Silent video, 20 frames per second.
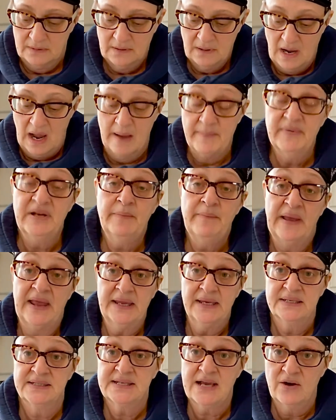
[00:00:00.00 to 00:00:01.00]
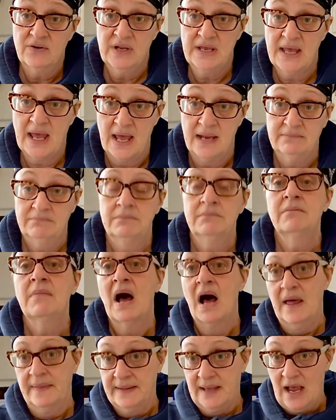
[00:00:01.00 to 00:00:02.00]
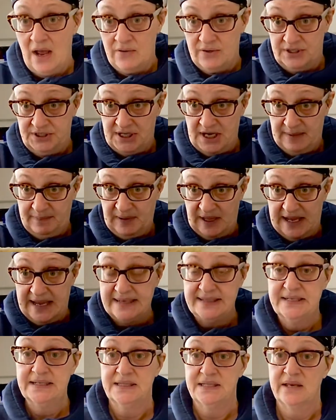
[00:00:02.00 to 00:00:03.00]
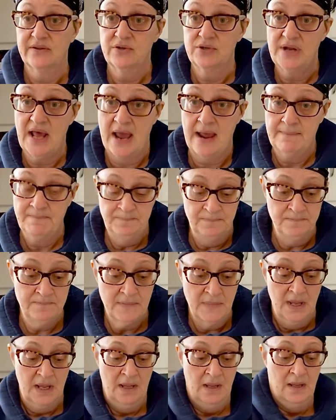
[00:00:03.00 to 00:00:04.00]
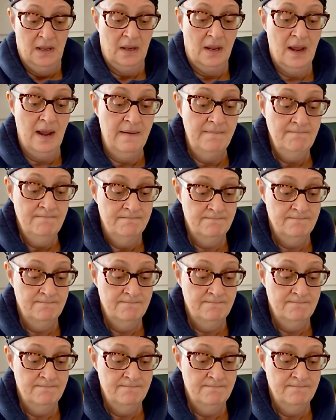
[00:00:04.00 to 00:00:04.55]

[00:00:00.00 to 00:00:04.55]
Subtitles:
I'm gonna bang it down again on the countertop like I did the other day, okay?